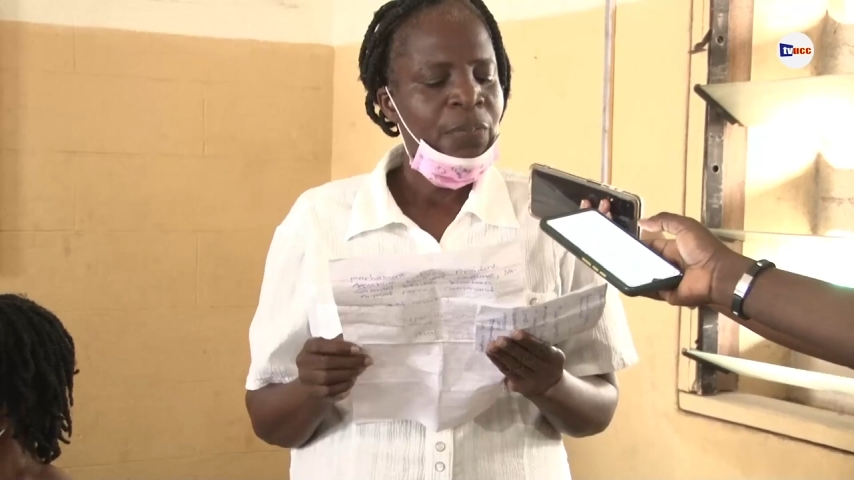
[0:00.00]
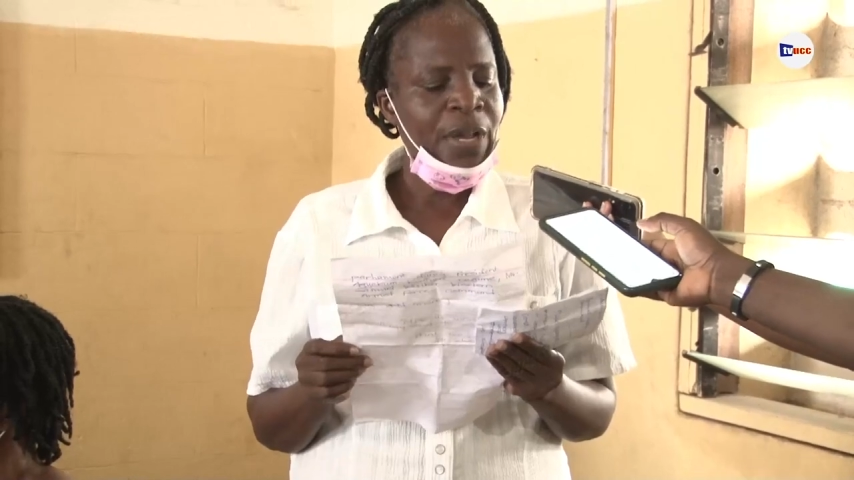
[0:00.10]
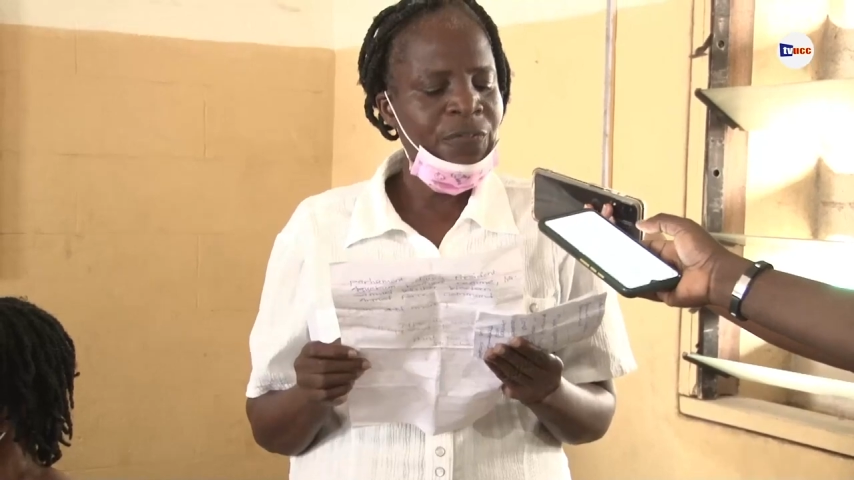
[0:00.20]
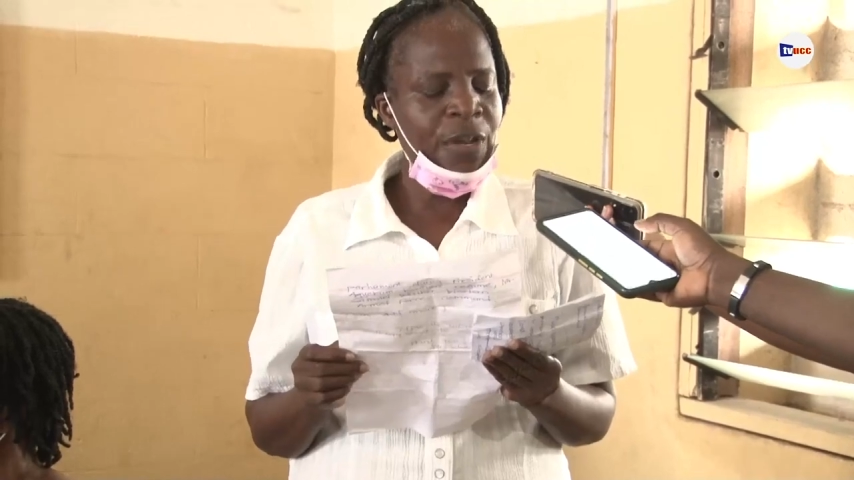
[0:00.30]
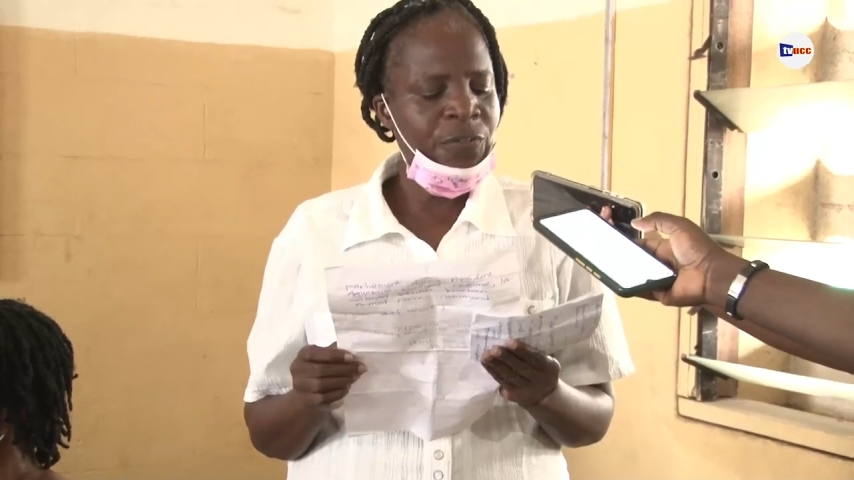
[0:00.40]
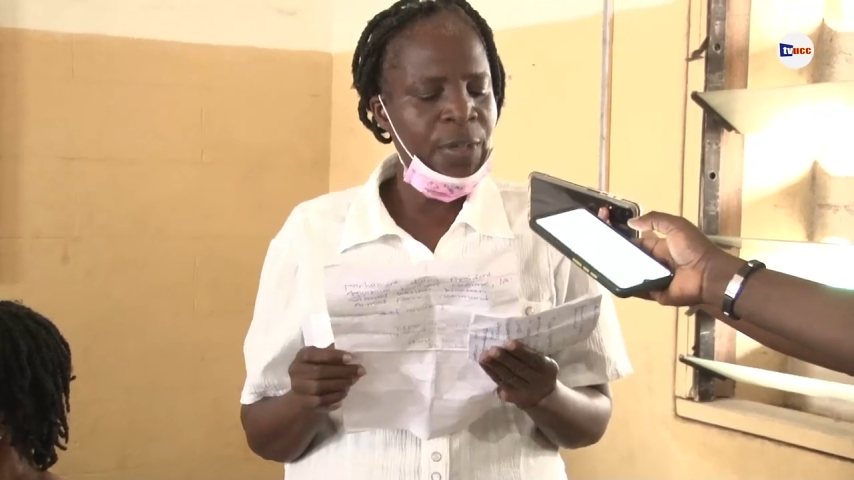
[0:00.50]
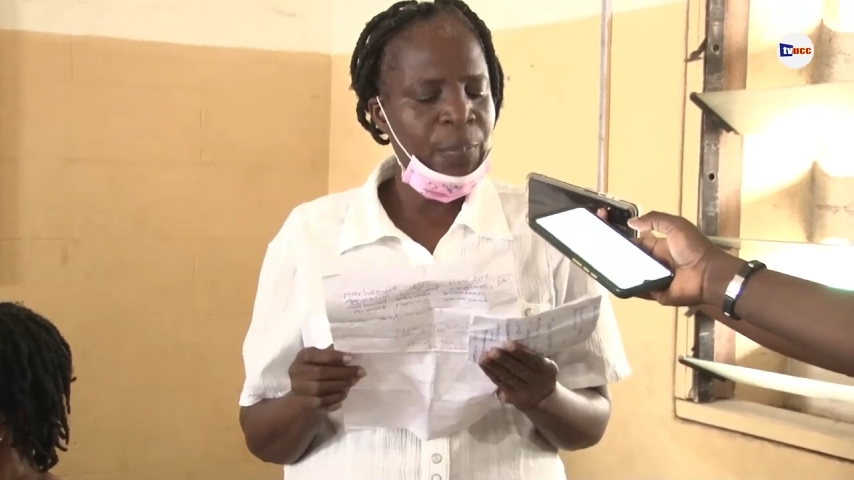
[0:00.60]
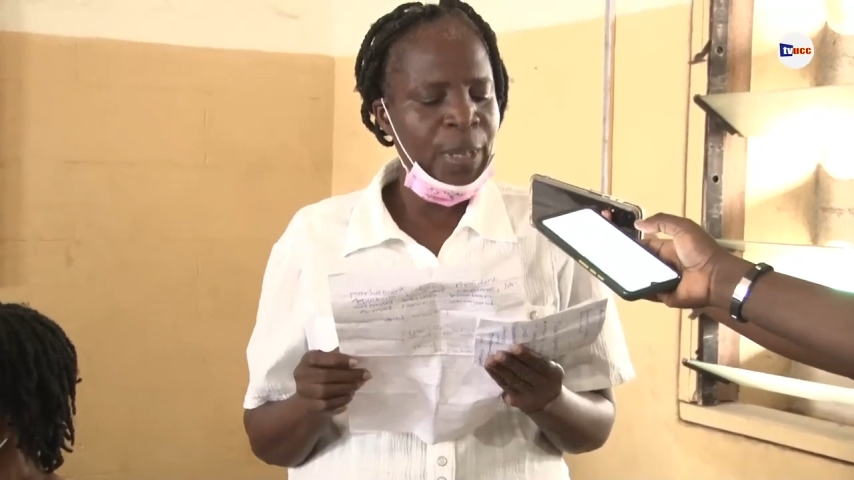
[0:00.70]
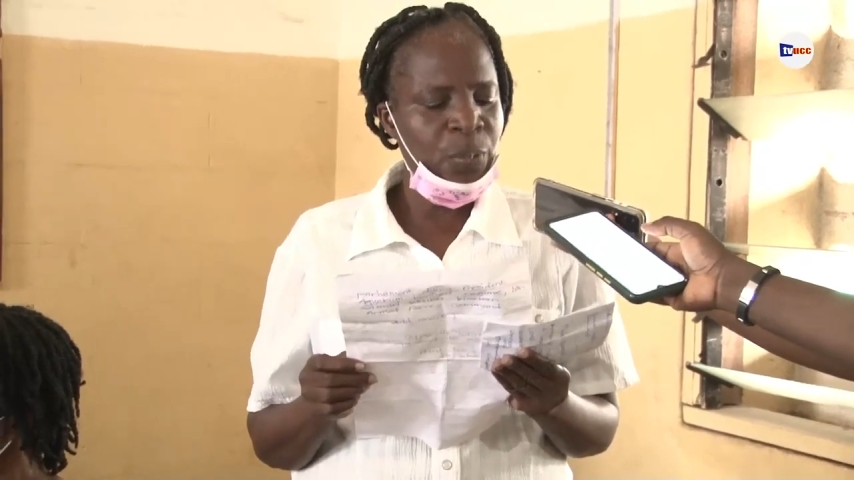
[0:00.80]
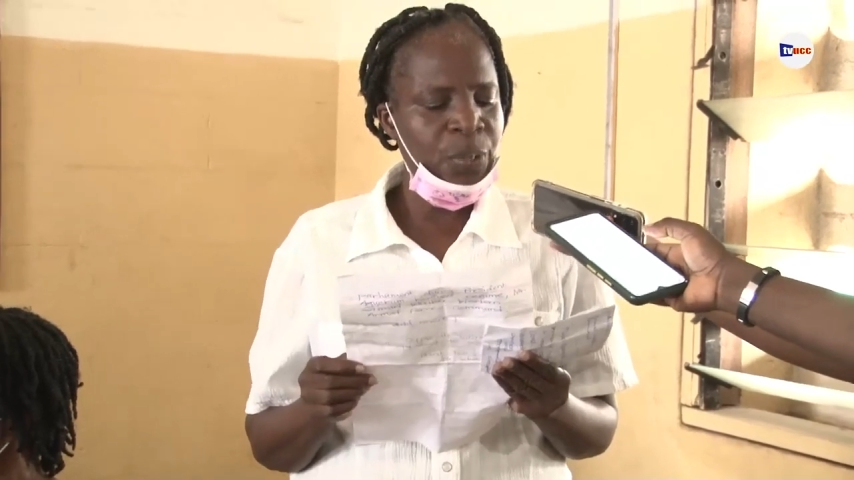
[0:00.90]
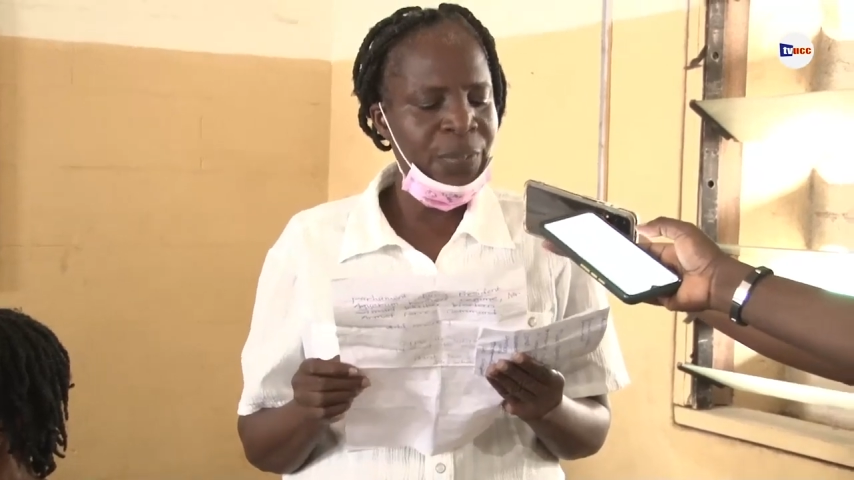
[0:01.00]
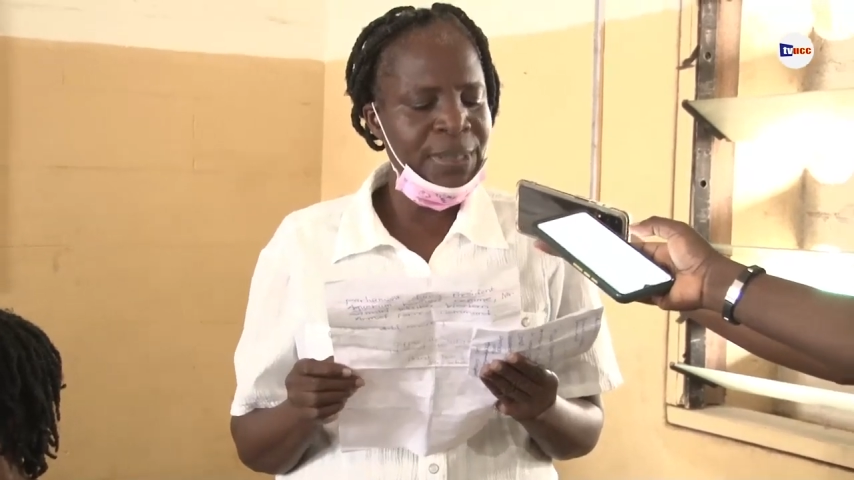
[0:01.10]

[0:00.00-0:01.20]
Reverend Philip Quaque